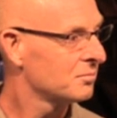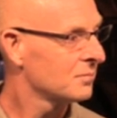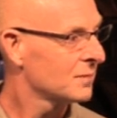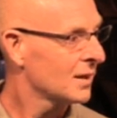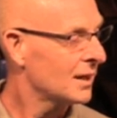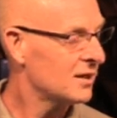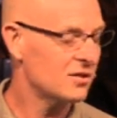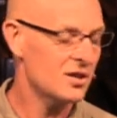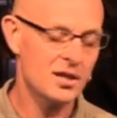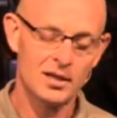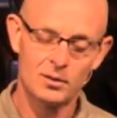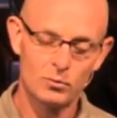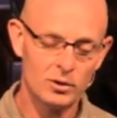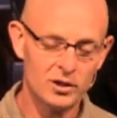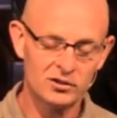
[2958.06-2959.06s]
He's thinking,
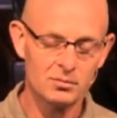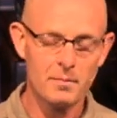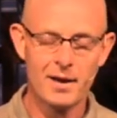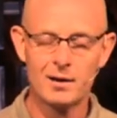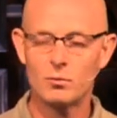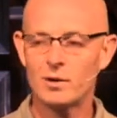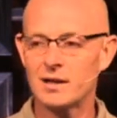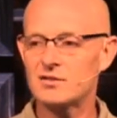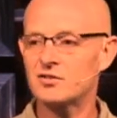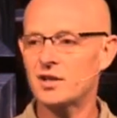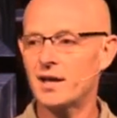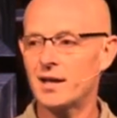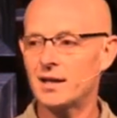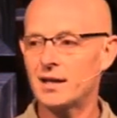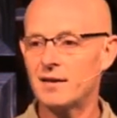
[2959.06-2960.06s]
well, it doesn't matter what I
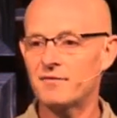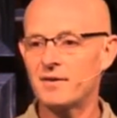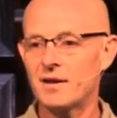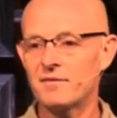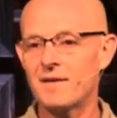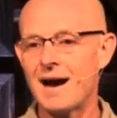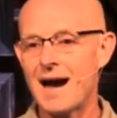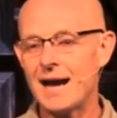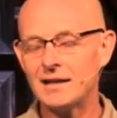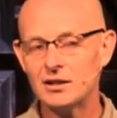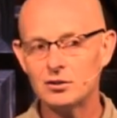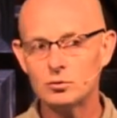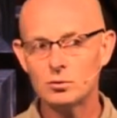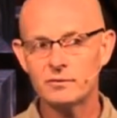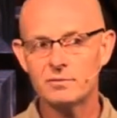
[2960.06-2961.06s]
said. If, if I need to
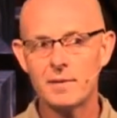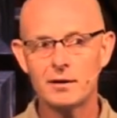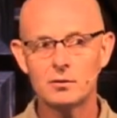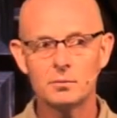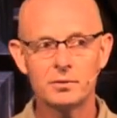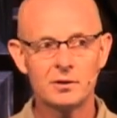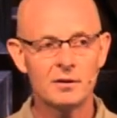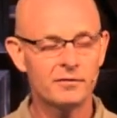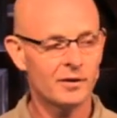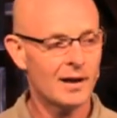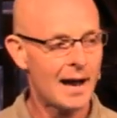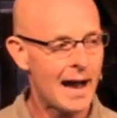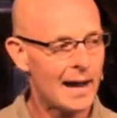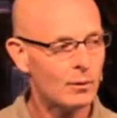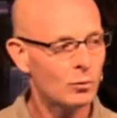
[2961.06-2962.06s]
do it for my own benefit,
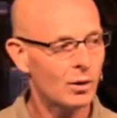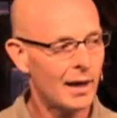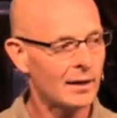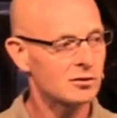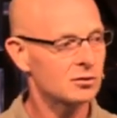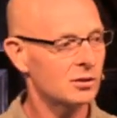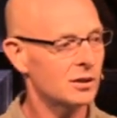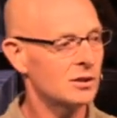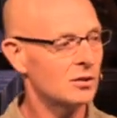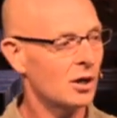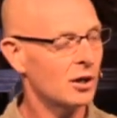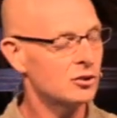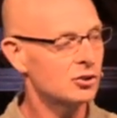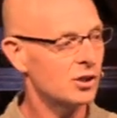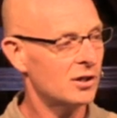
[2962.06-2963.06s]
I will actually
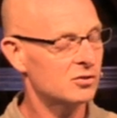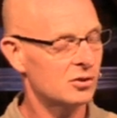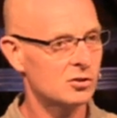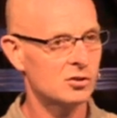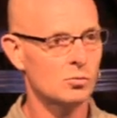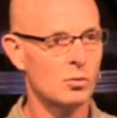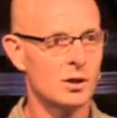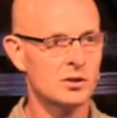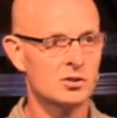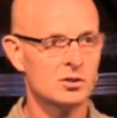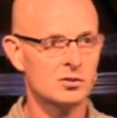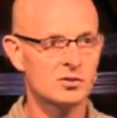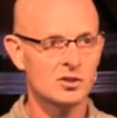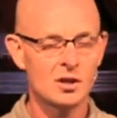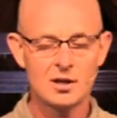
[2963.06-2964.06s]
adjust
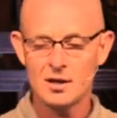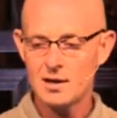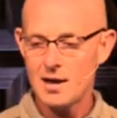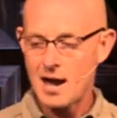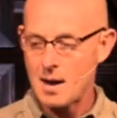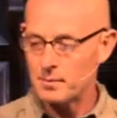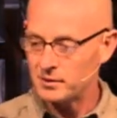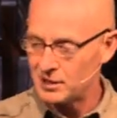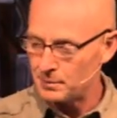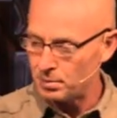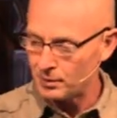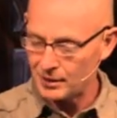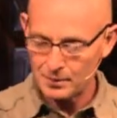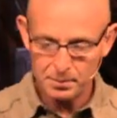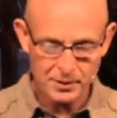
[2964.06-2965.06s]
situations, I'll
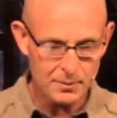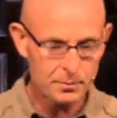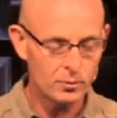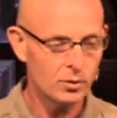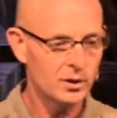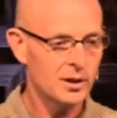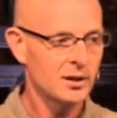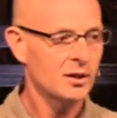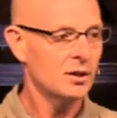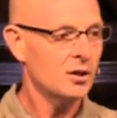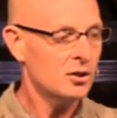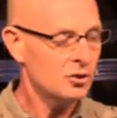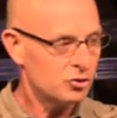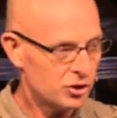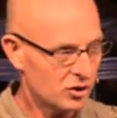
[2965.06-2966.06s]
manipulate people
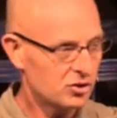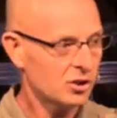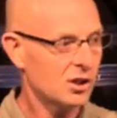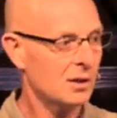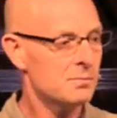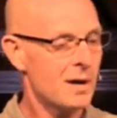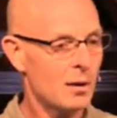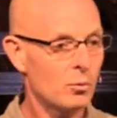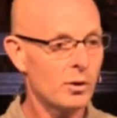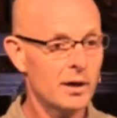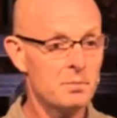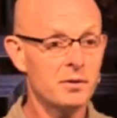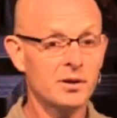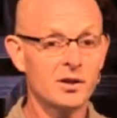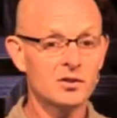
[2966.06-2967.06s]
just to get my way
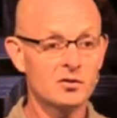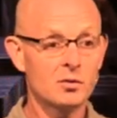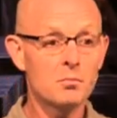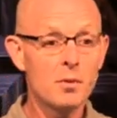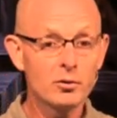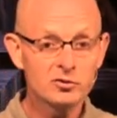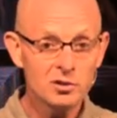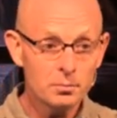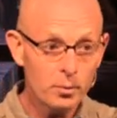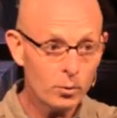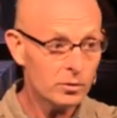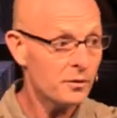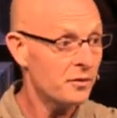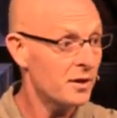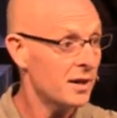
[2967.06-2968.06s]
because the most
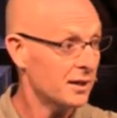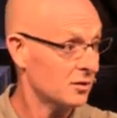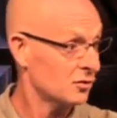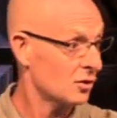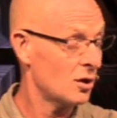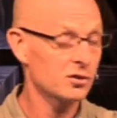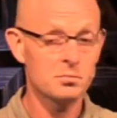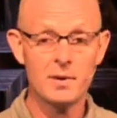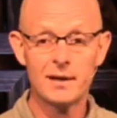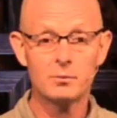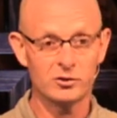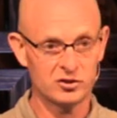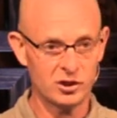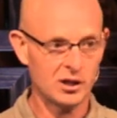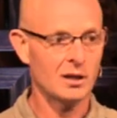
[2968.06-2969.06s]
important thing in Saul's mind
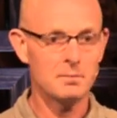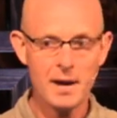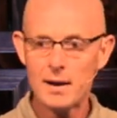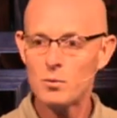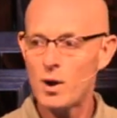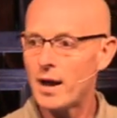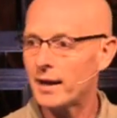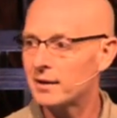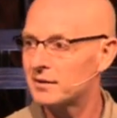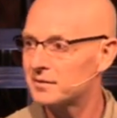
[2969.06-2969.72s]
was to get my way.